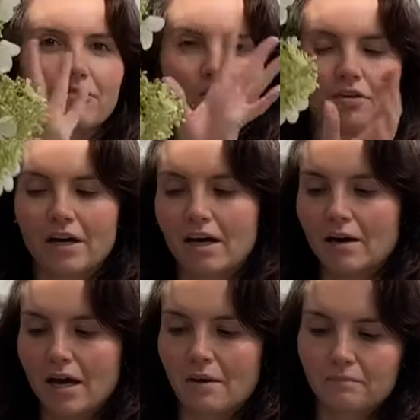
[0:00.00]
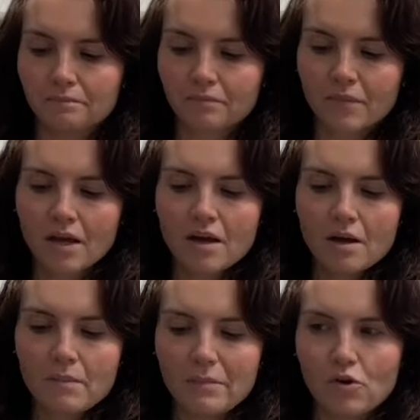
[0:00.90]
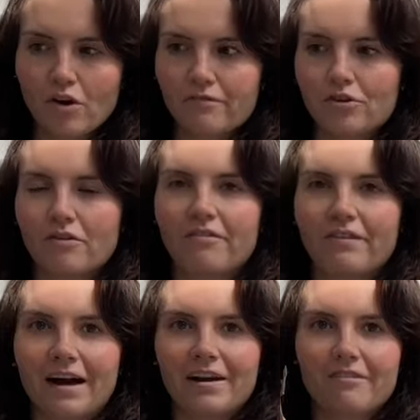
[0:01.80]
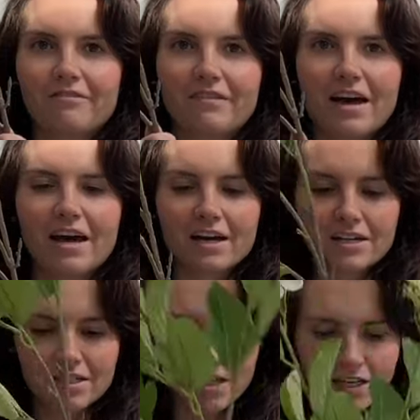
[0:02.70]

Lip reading: got that bit more of your fan effect,